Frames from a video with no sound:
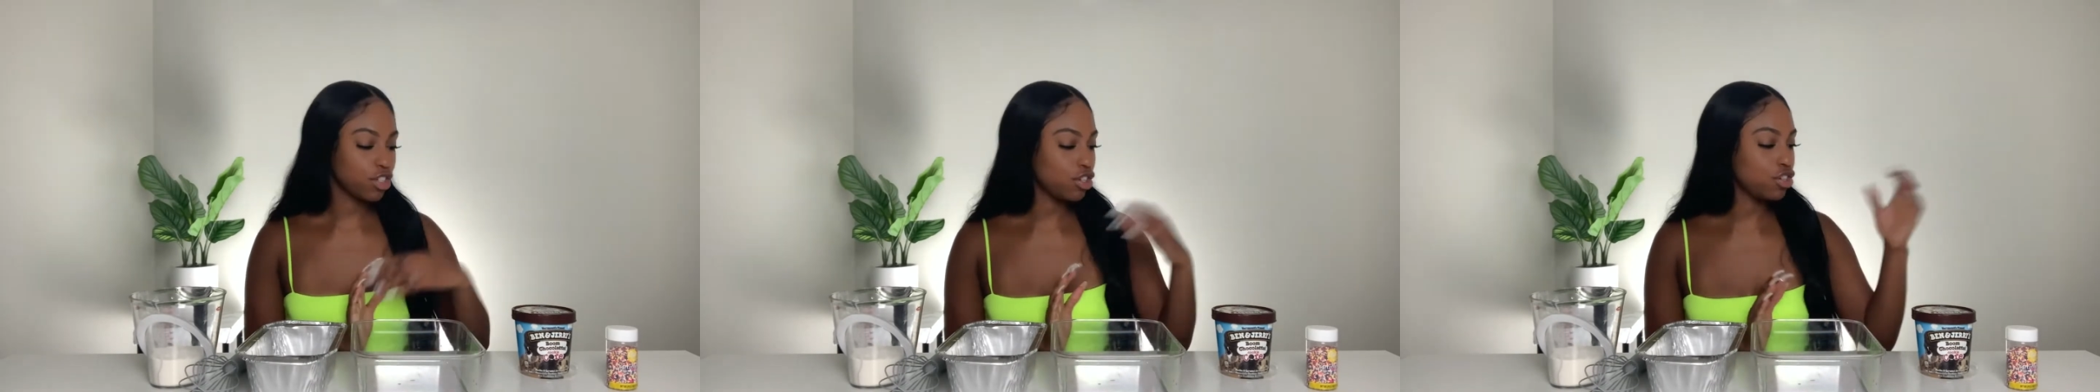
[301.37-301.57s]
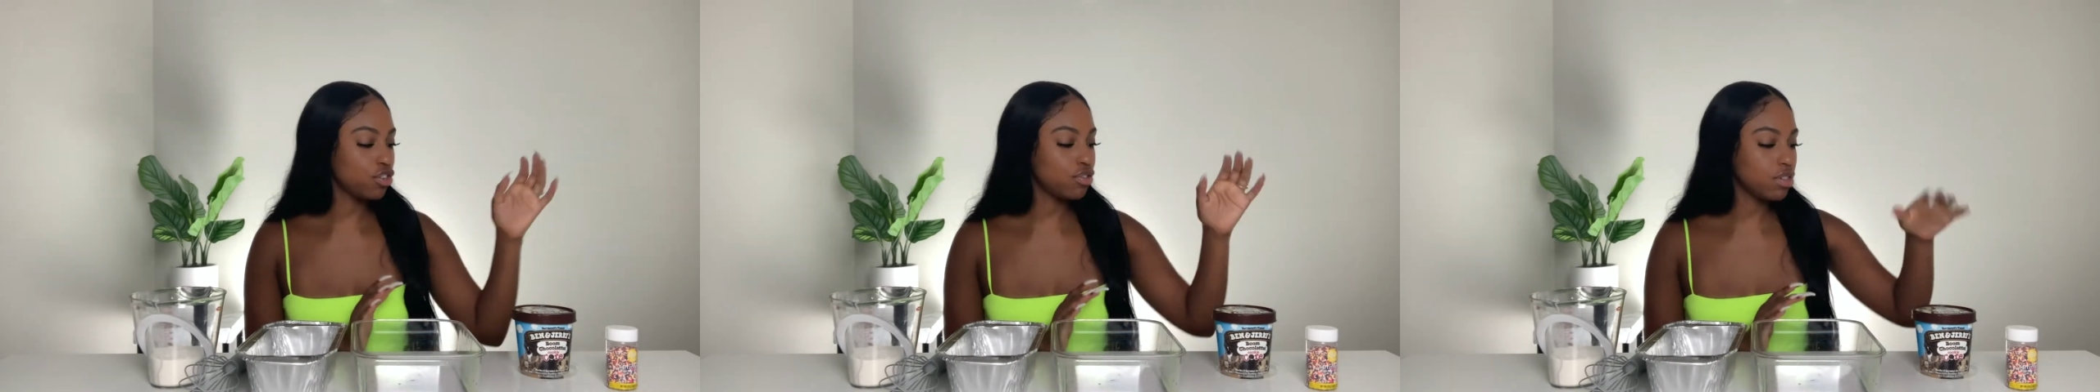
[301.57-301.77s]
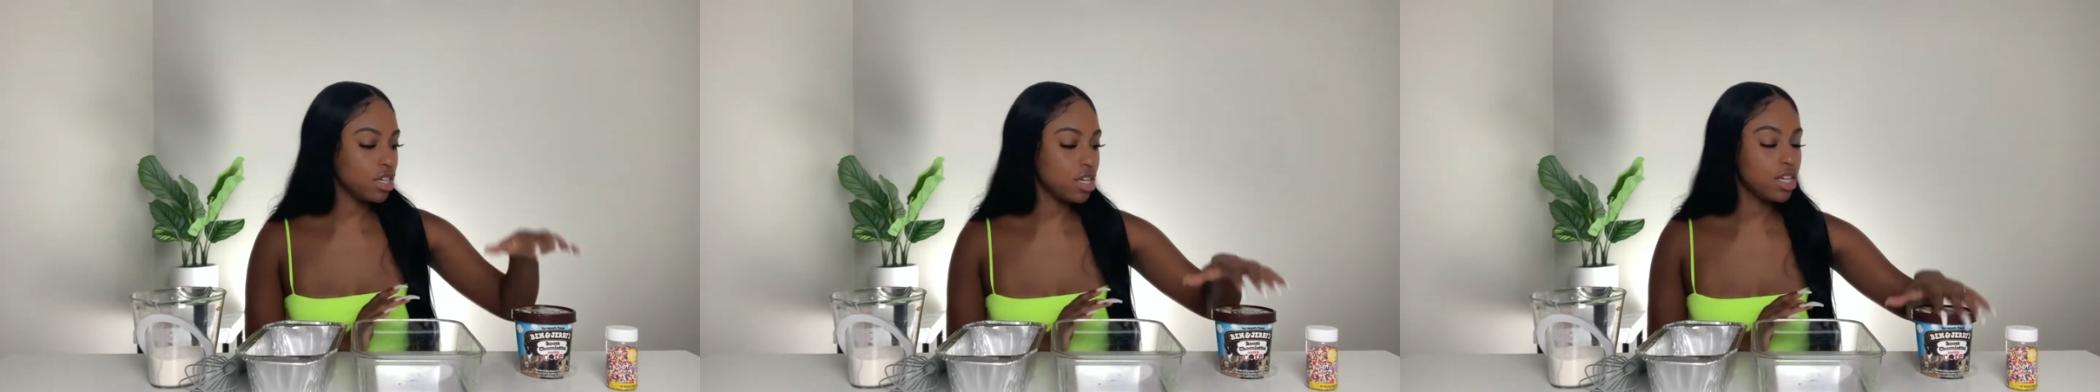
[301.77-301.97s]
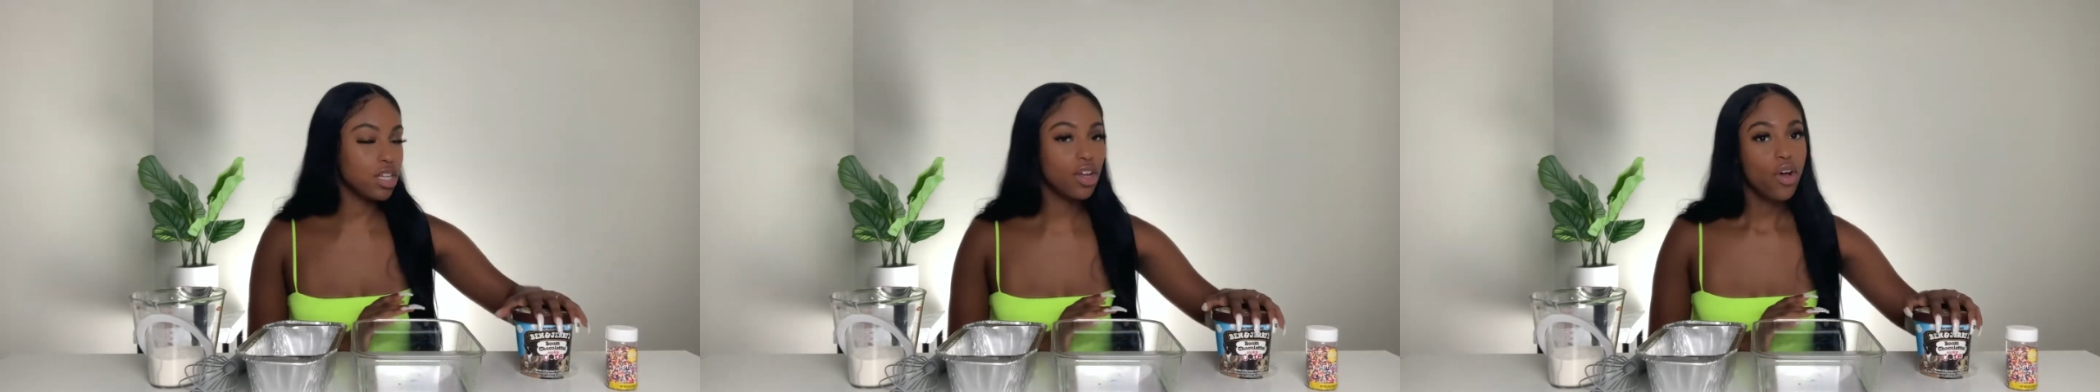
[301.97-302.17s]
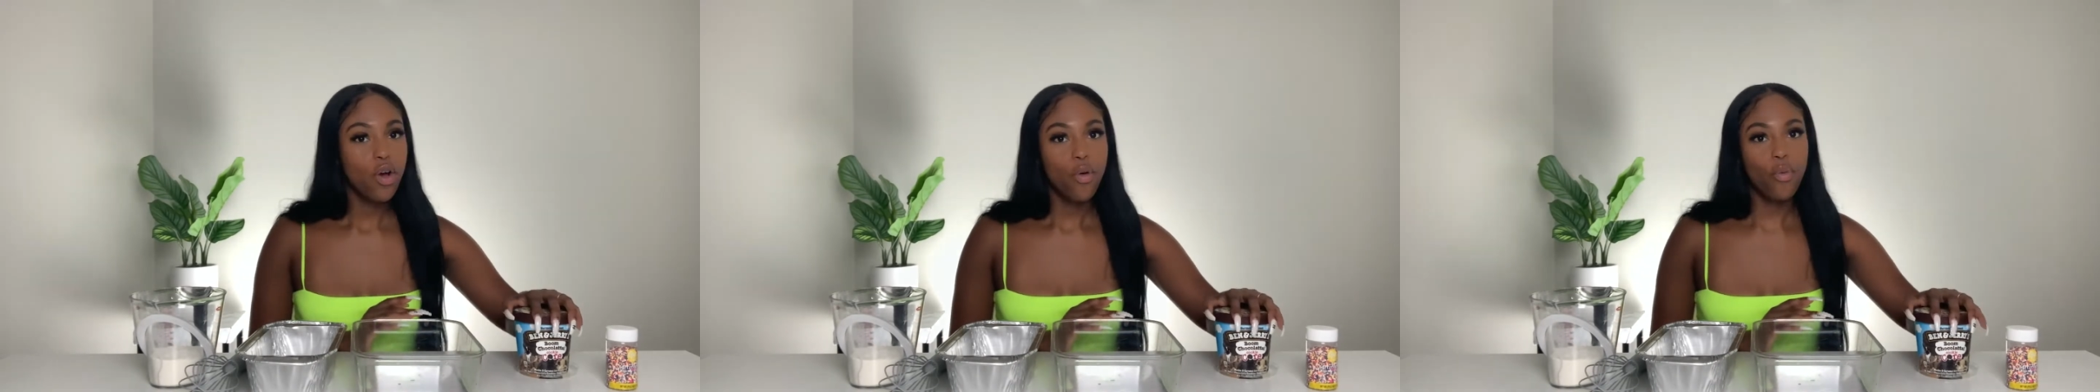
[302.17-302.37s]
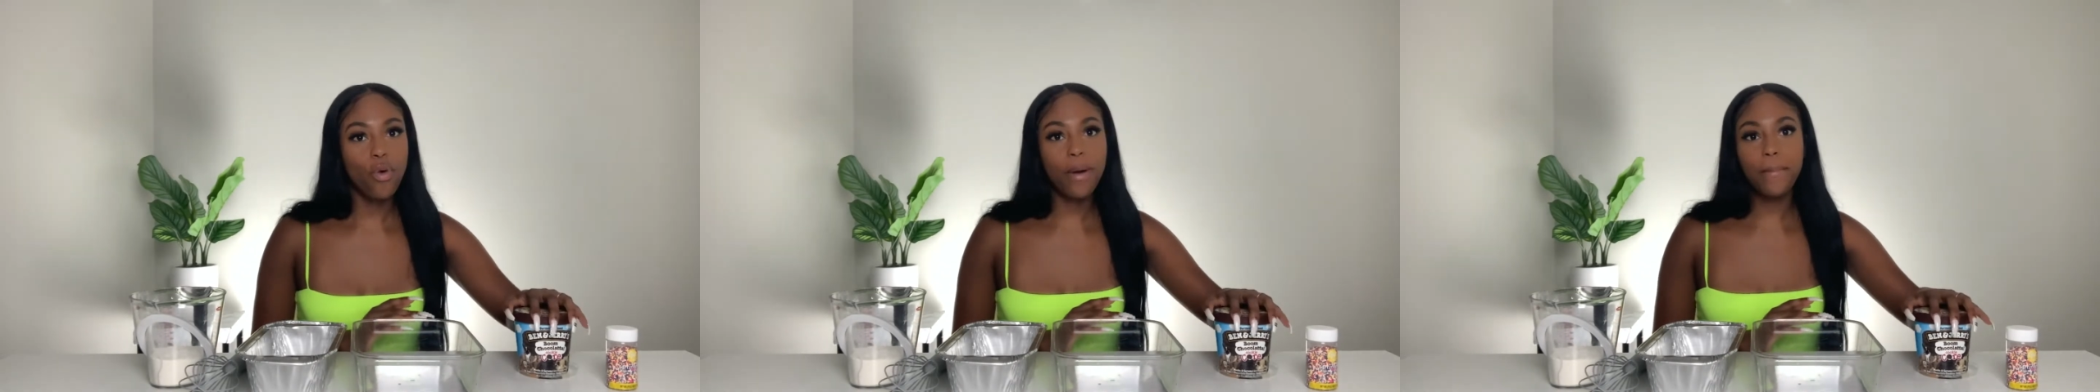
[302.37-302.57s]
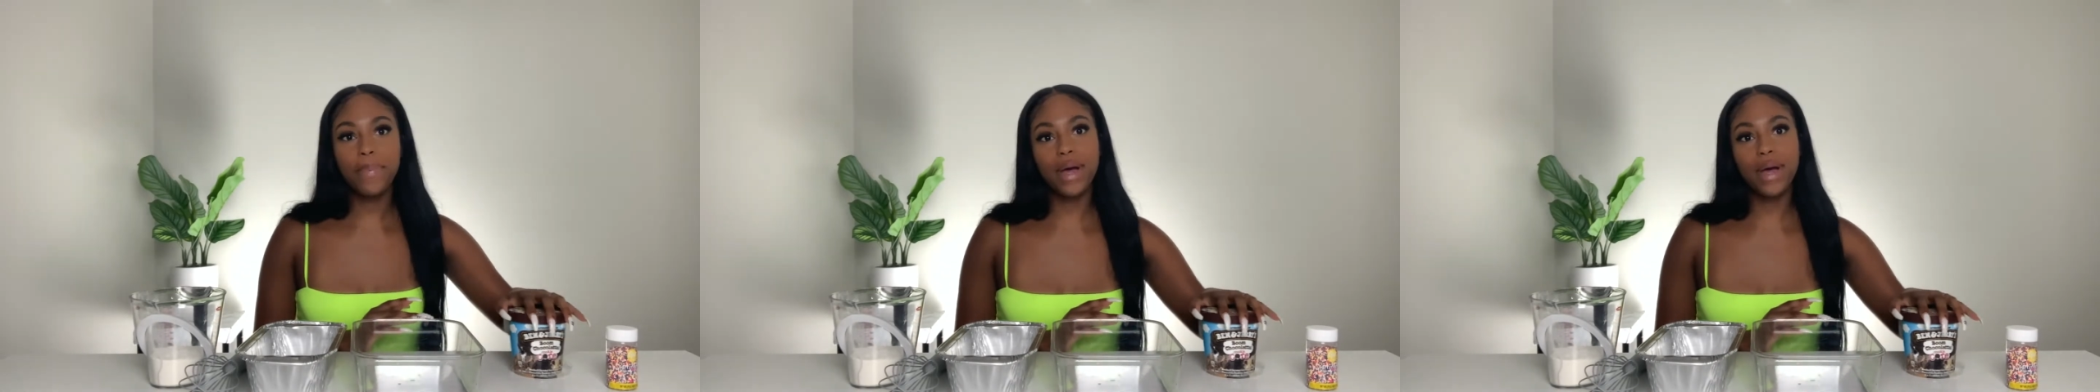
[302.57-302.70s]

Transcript: So you'll need 1